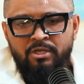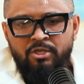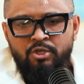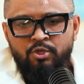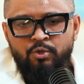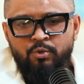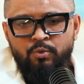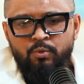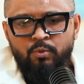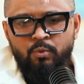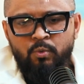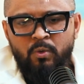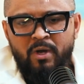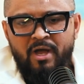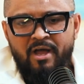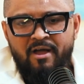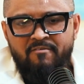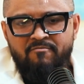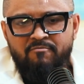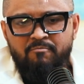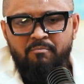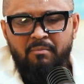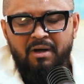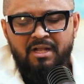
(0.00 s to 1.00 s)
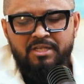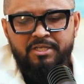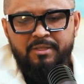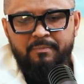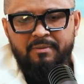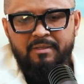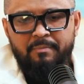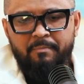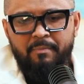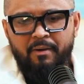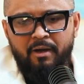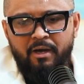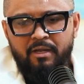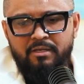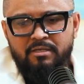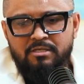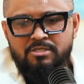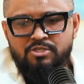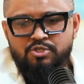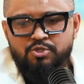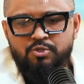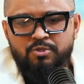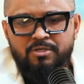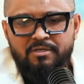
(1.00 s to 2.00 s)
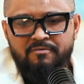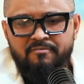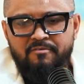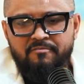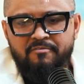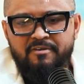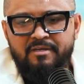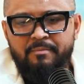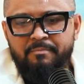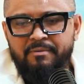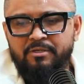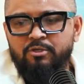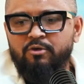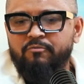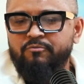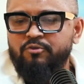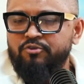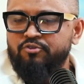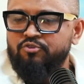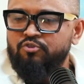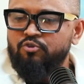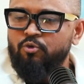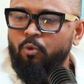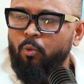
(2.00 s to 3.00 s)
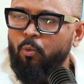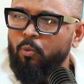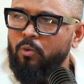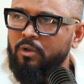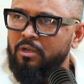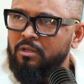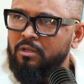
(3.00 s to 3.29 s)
you have multiple partners, you give away a bit of your soul.